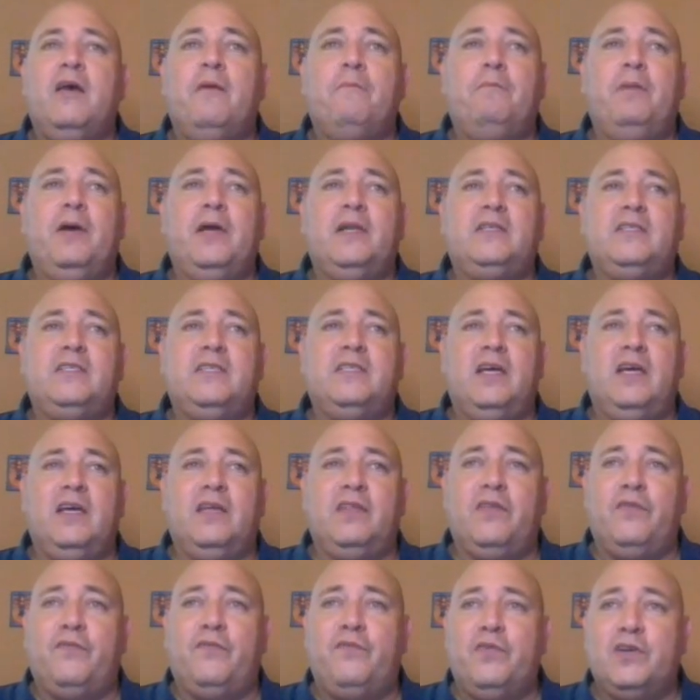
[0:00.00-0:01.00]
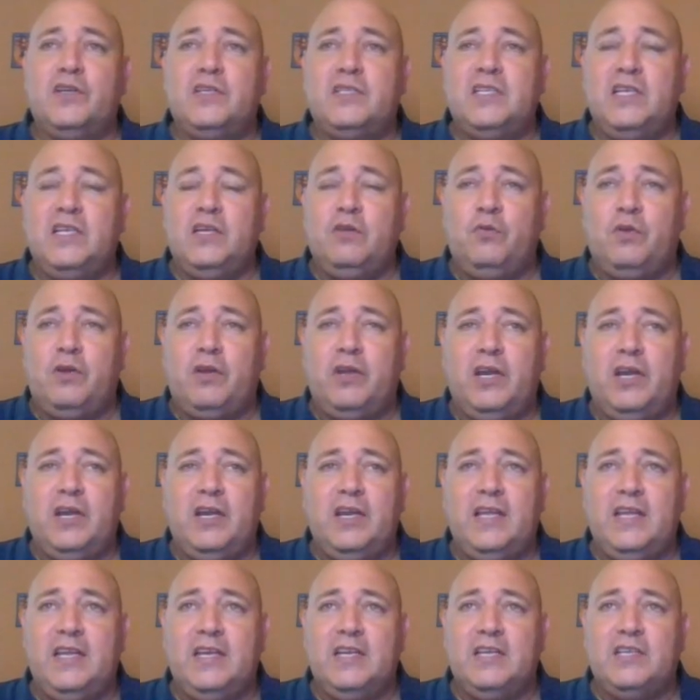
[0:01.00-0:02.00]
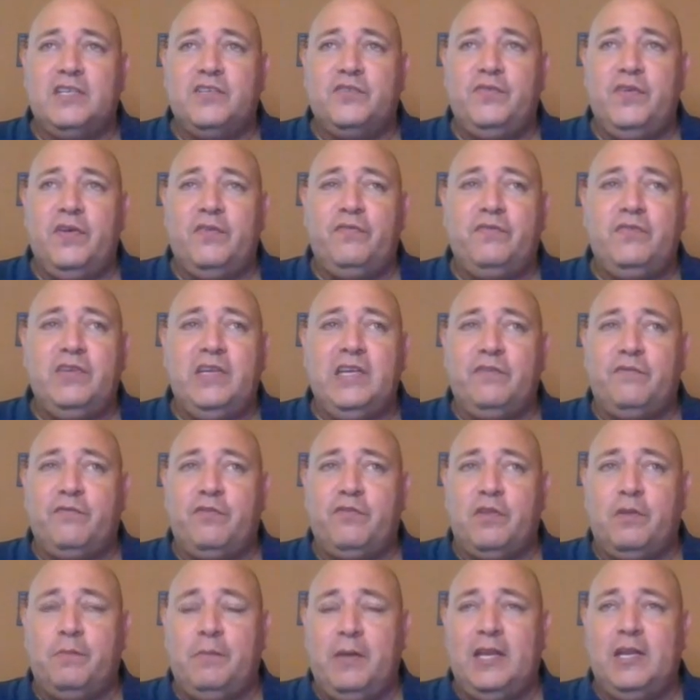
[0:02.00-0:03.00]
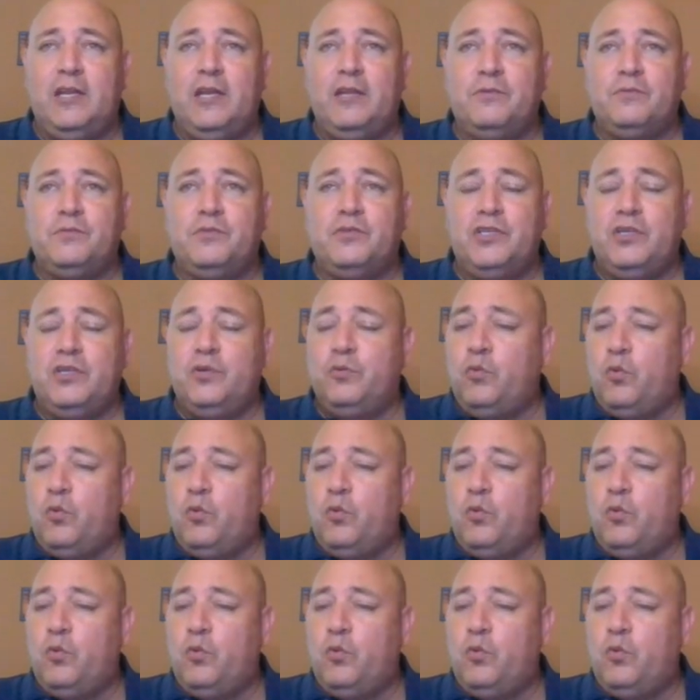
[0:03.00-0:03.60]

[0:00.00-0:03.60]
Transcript: But the first thing we're going to need is 15 for the mayonnaise machine.